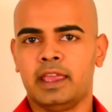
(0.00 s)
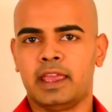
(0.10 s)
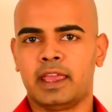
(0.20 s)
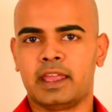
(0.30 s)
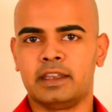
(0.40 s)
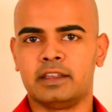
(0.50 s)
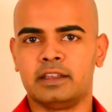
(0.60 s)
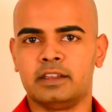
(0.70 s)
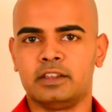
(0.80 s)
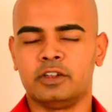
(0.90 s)
and
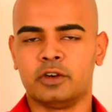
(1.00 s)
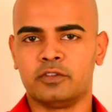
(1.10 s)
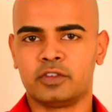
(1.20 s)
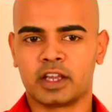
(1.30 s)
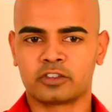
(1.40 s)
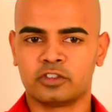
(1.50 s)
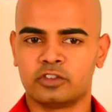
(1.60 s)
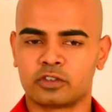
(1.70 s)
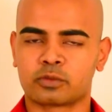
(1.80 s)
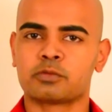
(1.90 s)
you know, if you actually
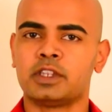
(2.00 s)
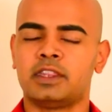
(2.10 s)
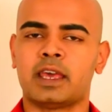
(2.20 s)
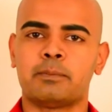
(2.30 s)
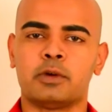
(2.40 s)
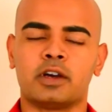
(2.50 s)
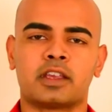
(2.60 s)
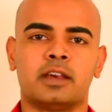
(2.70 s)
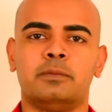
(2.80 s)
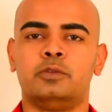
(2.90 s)
just read that
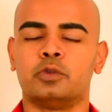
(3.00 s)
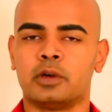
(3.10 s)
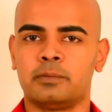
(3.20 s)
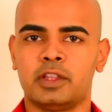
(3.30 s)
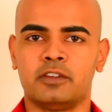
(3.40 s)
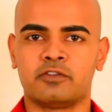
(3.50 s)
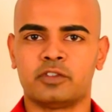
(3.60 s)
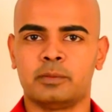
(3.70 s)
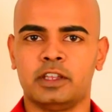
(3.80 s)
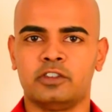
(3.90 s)
book, absorb the
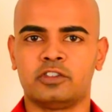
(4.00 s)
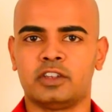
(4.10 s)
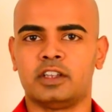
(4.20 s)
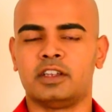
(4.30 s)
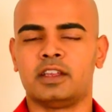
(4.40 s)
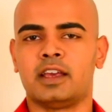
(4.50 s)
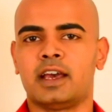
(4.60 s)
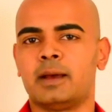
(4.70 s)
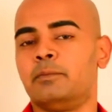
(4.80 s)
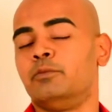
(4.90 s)
information,
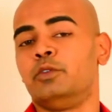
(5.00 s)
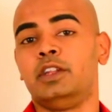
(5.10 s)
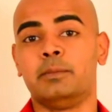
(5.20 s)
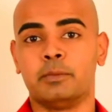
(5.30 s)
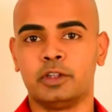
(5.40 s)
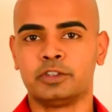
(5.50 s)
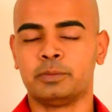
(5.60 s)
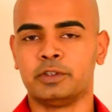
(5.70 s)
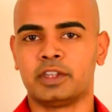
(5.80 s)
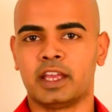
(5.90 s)
read it
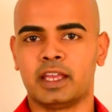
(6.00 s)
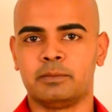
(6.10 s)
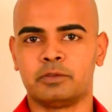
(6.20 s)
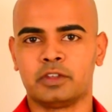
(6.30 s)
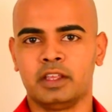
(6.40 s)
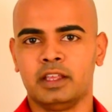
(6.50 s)
multiple times,